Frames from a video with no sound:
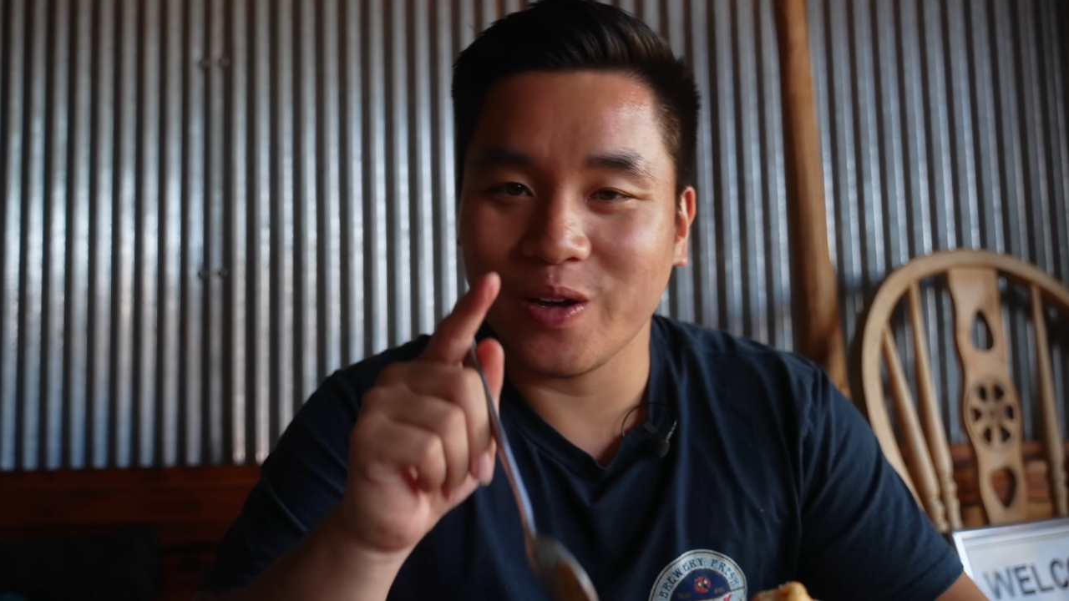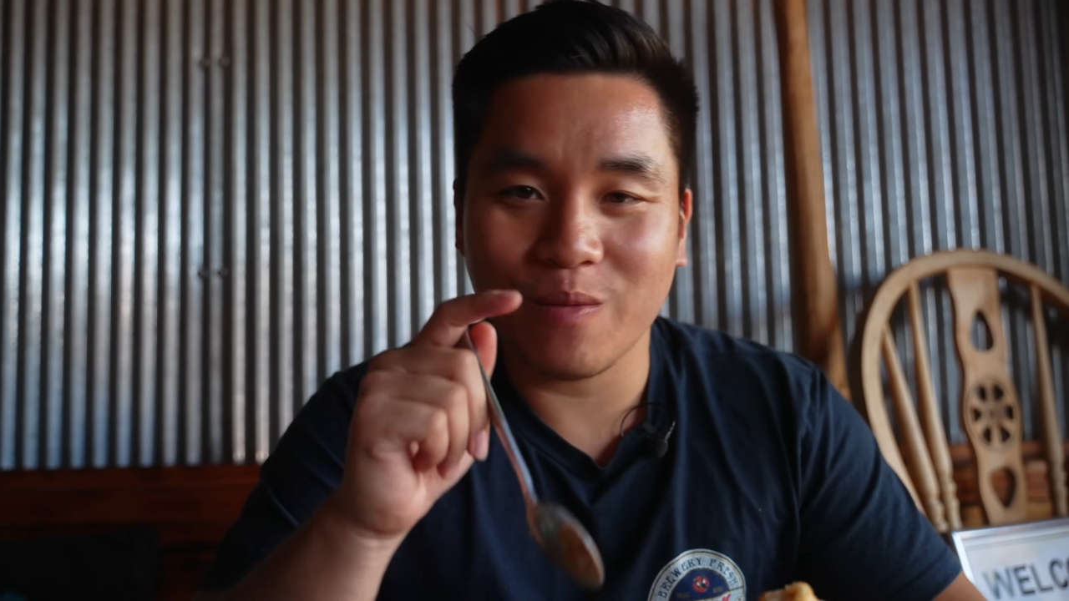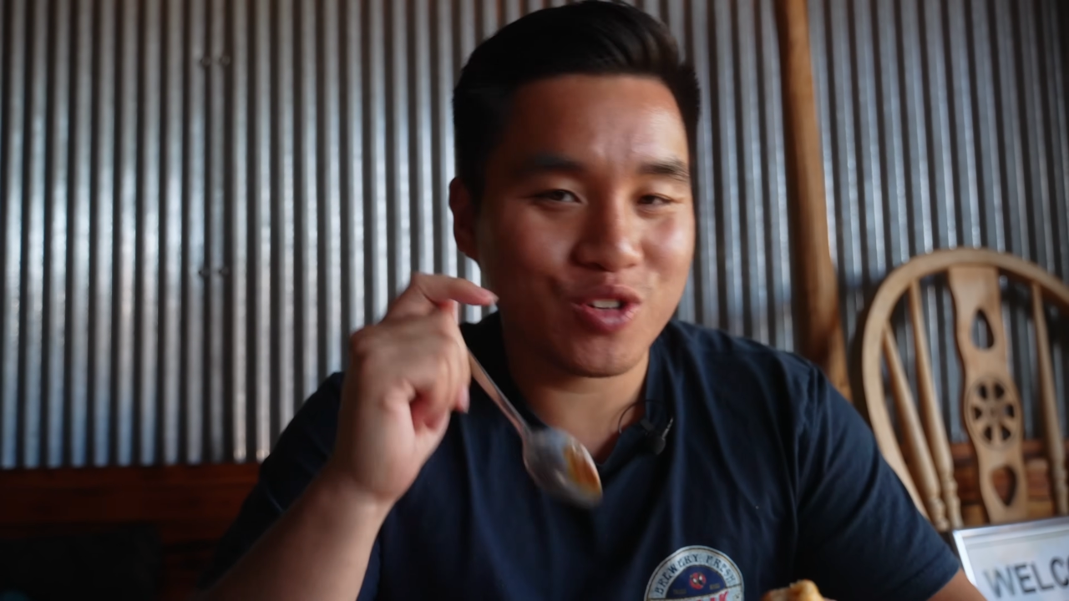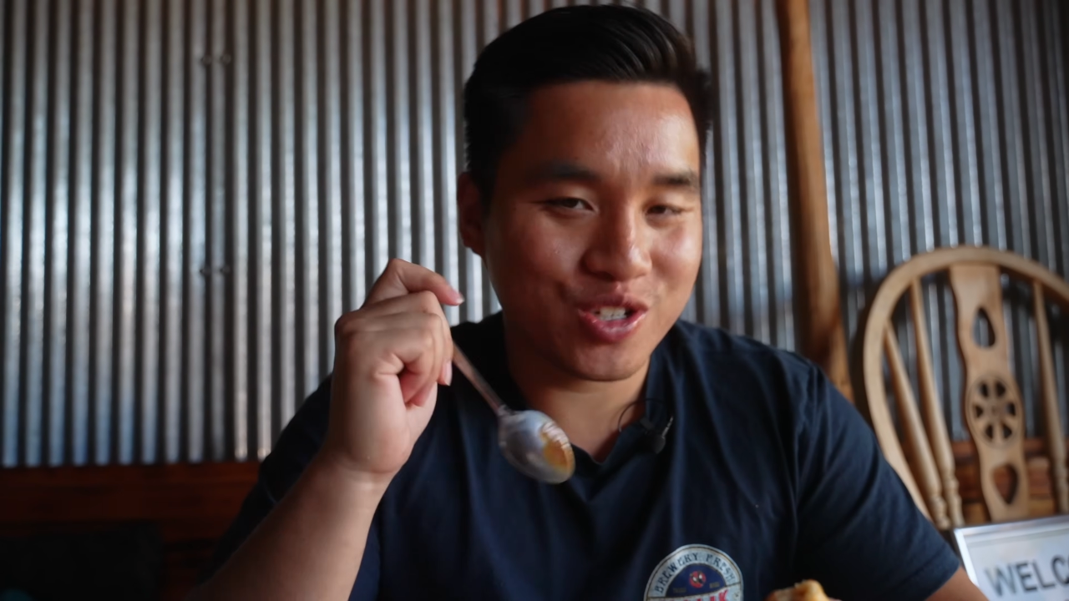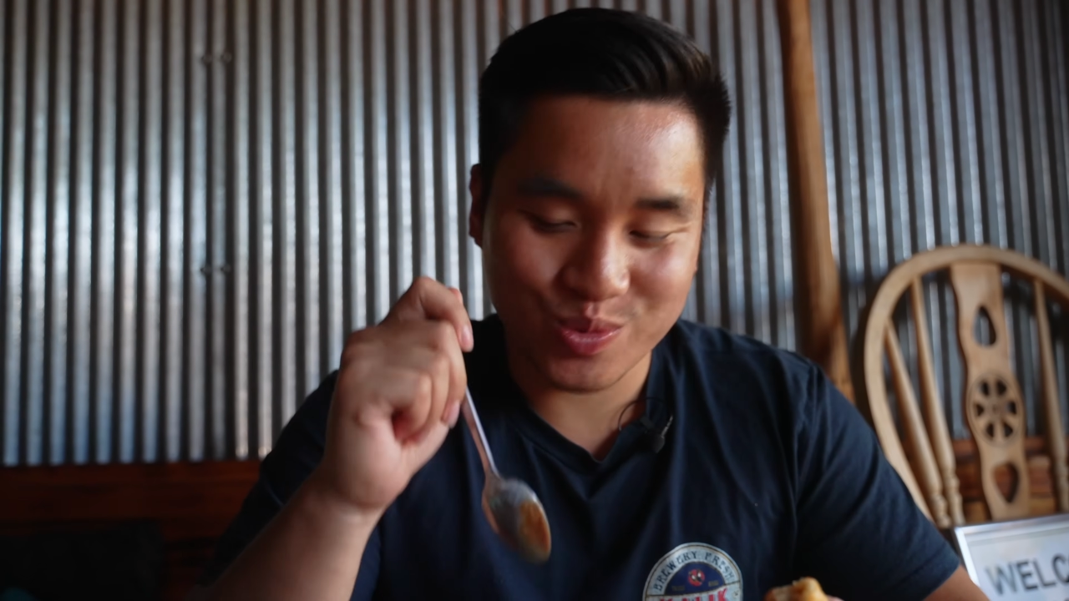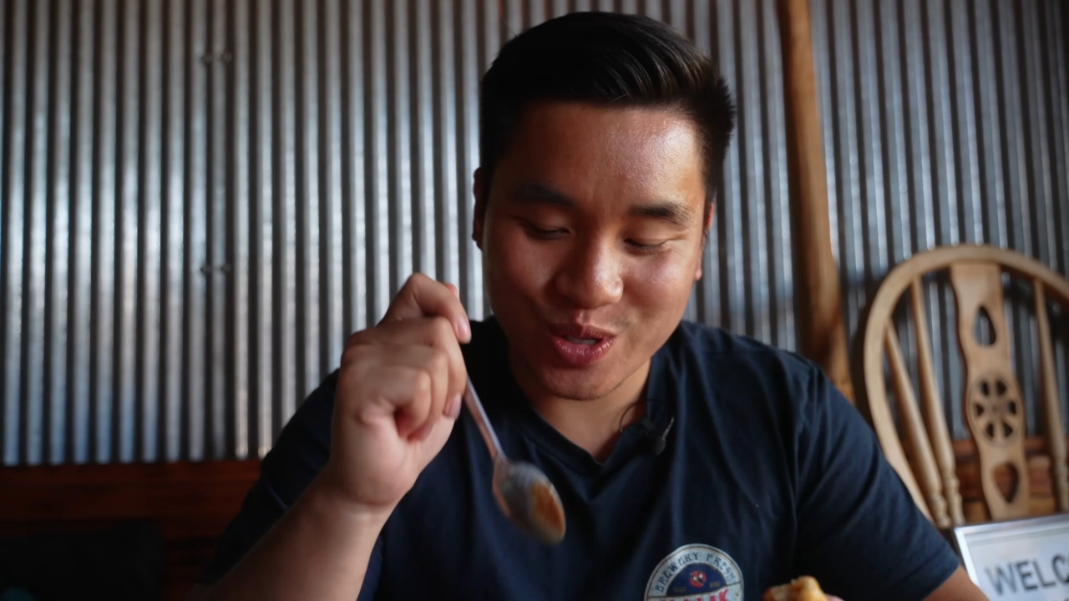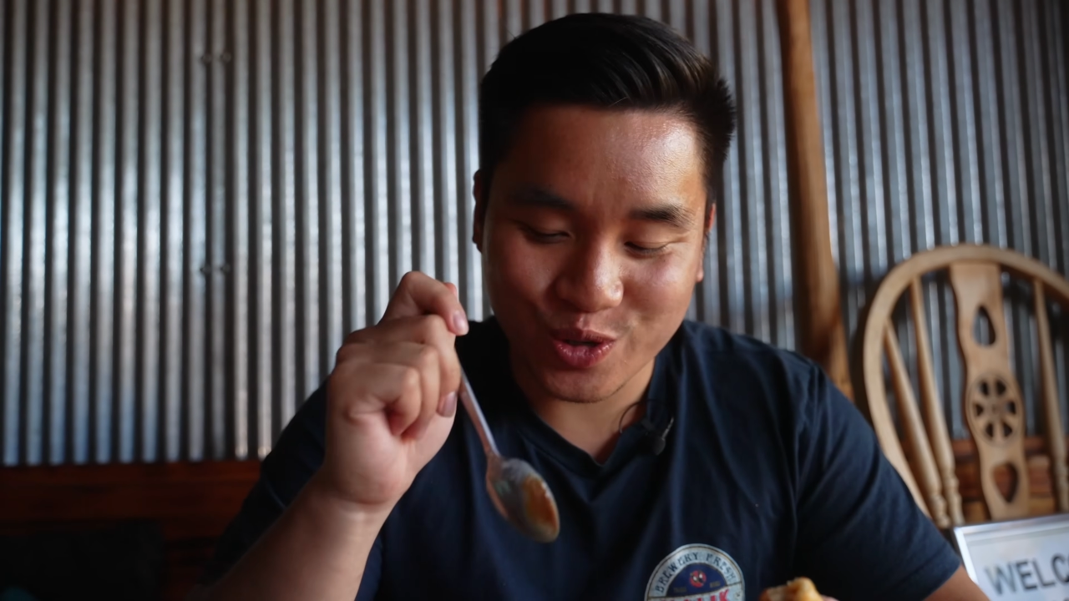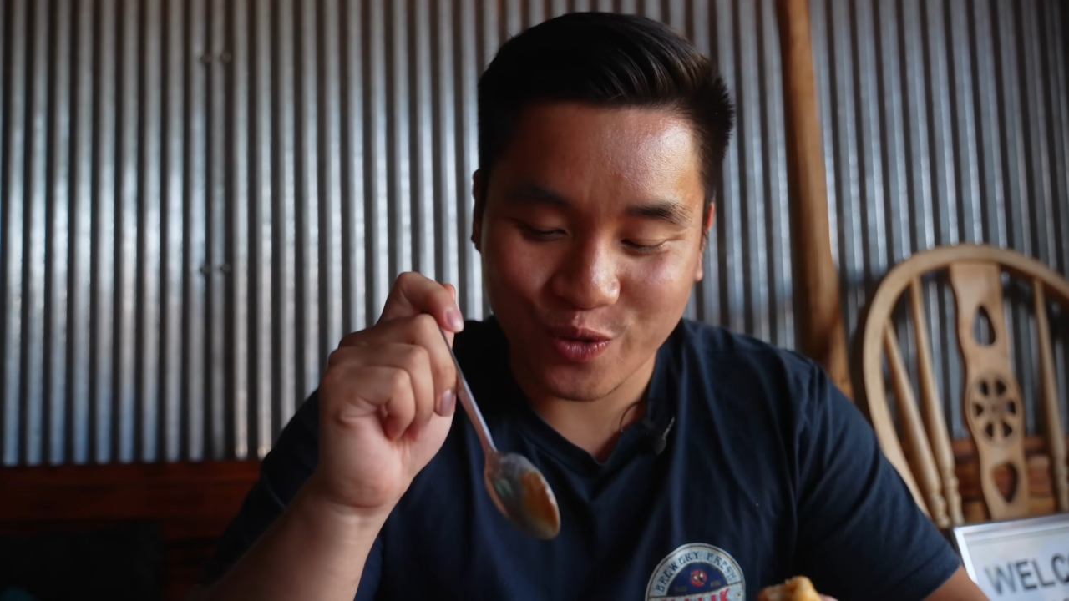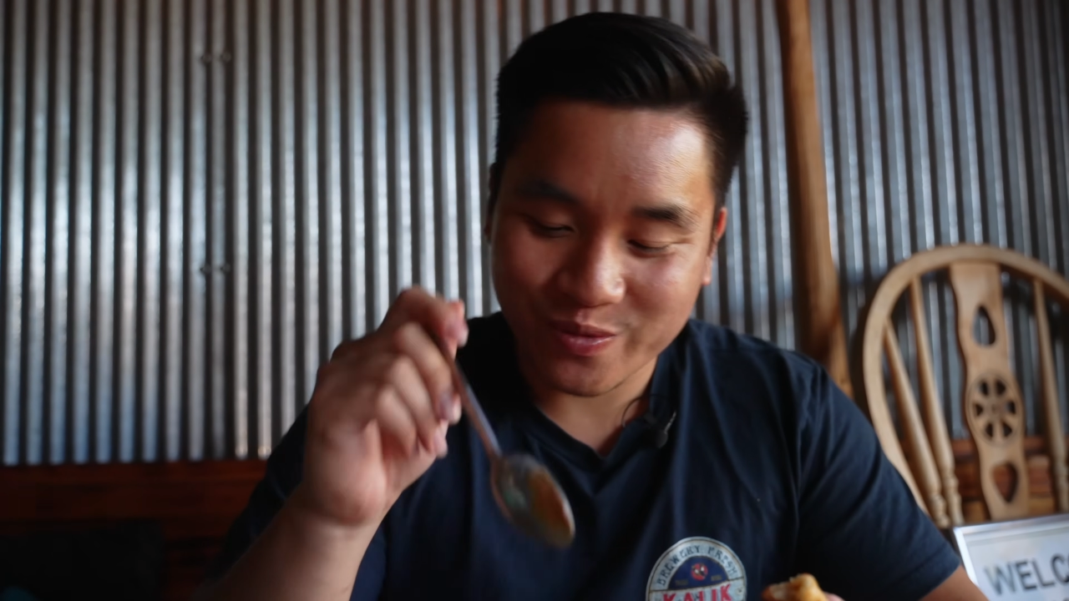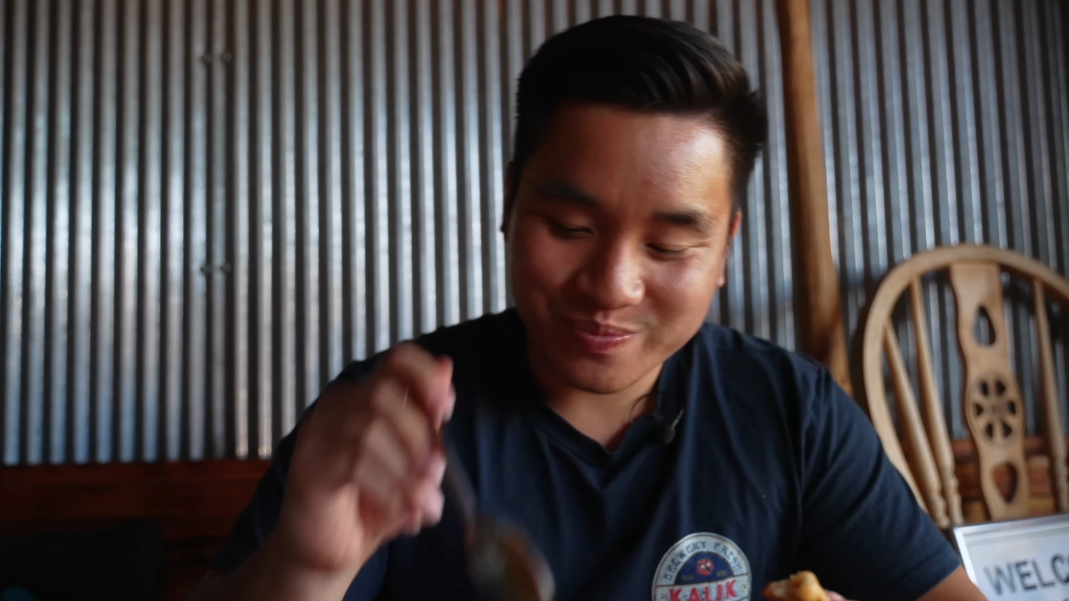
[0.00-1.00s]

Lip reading: I'm not a sweet tooth,